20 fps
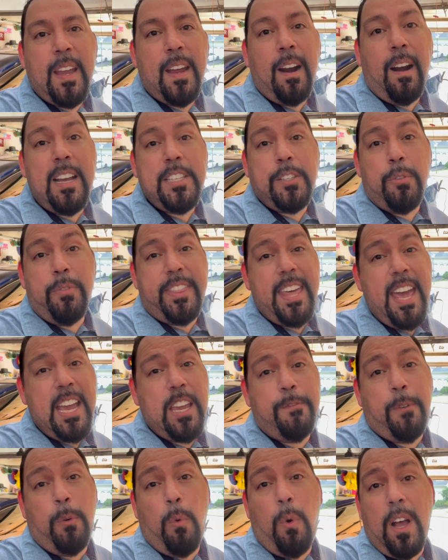All right, so thank
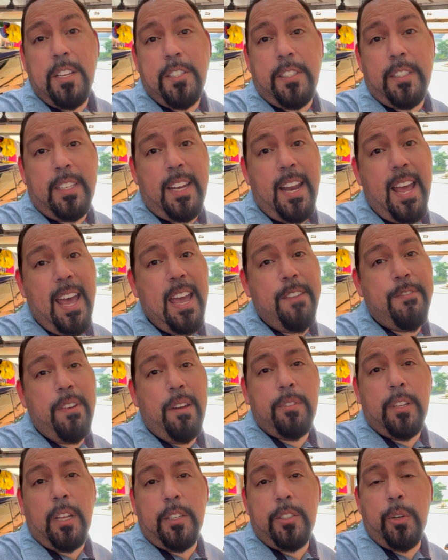you for watching today. If you
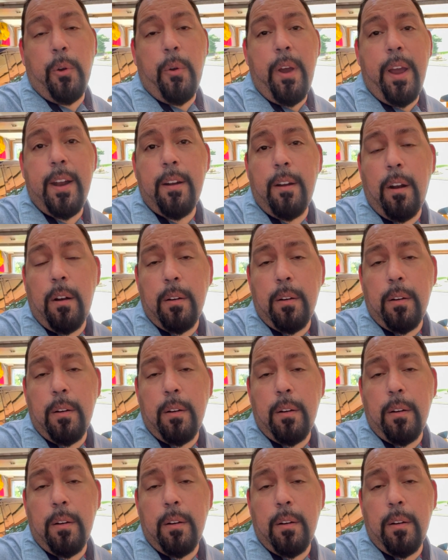haven't done so, great.